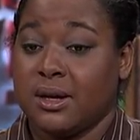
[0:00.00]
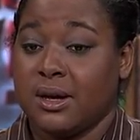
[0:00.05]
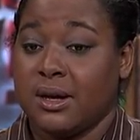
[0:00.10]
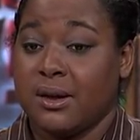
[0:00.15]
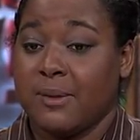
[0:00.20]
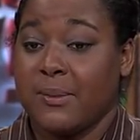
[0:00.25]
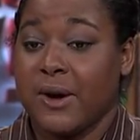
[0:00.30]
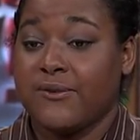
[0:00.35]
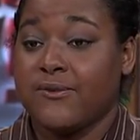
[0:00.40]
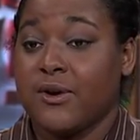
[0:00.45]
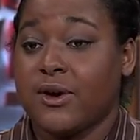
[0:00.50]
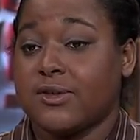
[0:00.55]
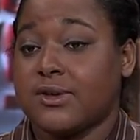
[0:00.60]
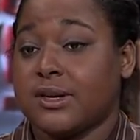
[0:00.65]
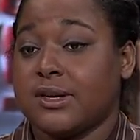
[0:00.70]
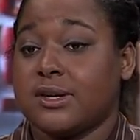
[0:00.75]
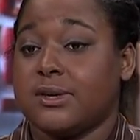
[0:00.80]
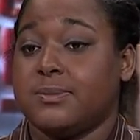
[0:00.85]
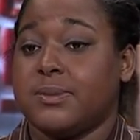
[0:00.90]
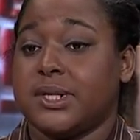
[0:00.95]
My father
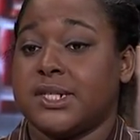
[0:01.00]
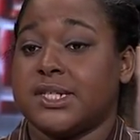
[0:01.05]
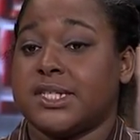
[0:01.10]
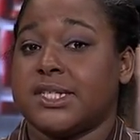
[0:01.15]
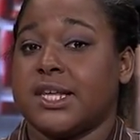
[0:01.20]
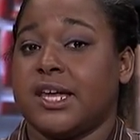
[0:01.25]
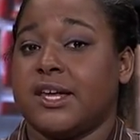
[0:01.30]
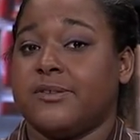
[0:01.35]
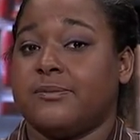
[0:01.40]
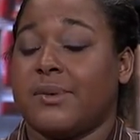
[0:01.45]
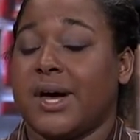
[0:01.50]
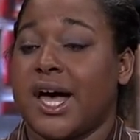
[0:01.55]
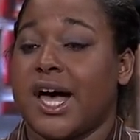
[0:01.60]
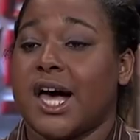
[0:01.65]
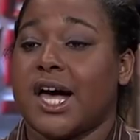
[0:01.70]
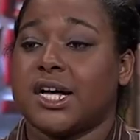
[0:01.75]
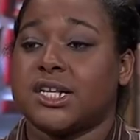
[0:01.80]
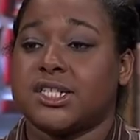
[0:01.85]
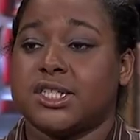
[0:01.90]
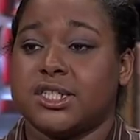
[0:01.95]
could have been saved by
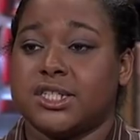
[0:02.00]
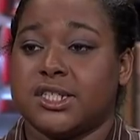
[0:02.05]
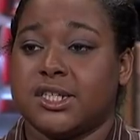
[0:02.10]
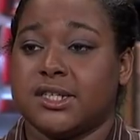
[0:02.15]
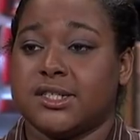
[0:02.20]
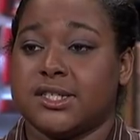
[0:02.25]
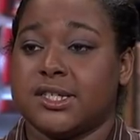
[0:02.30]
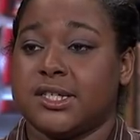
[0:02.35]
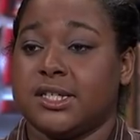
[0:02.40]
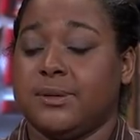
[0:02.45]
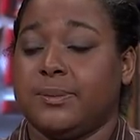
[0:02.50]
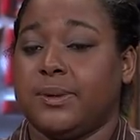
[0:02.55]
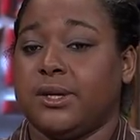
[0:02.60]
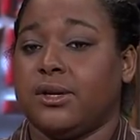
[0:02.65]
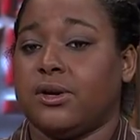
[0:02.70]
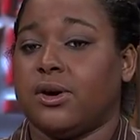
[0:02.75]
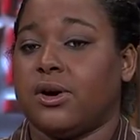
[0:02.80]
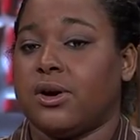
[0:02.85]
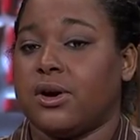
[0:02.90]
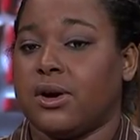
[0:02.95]
oxygen, C
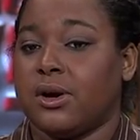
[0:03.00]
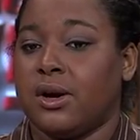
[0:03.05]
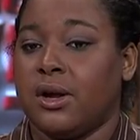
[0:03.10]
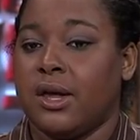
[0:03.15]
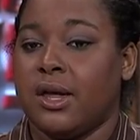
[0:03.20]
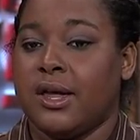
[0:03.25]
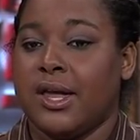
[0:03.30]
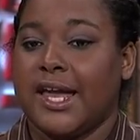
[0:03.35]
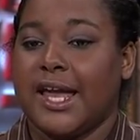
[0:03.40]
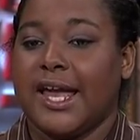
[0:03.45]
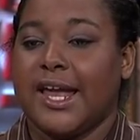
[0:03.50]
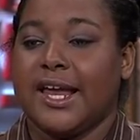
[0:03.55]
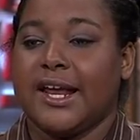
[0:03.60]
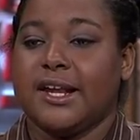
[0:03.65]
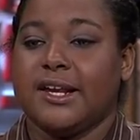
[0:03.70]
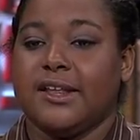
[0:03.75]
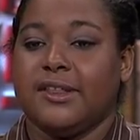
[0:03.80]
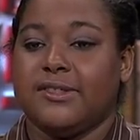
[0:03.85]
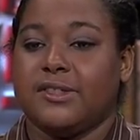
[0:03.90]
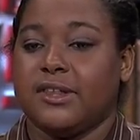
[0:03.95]
P R,
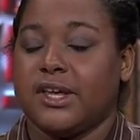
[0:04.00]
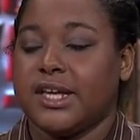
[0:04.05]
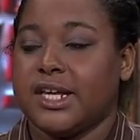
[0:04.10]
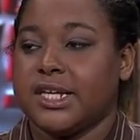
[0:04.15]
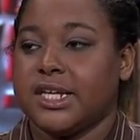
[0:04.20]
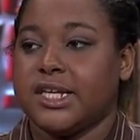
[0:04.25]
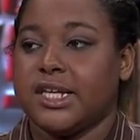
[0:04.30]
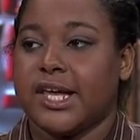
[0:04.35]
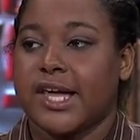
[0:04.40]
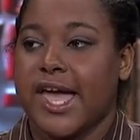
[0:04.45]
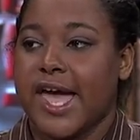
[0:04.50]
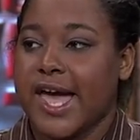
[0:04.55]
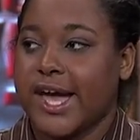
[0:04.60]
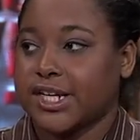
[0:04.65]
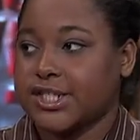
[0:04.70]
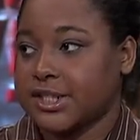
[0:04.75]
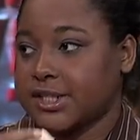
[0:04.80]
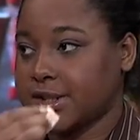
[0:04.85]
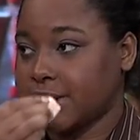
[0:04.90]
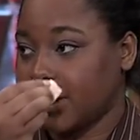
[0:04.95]
any any
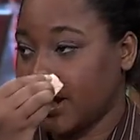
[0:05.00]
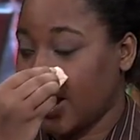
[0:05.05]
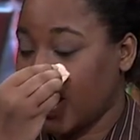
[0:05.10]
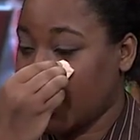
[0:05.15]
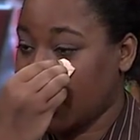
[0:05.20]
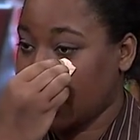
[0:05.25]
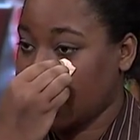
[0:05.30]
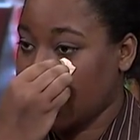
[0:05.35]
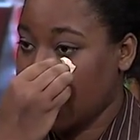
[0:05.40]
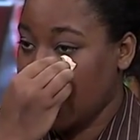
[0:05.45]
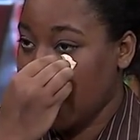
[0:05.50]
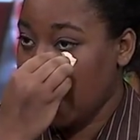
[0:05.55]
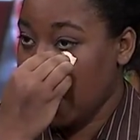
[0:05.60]
action, and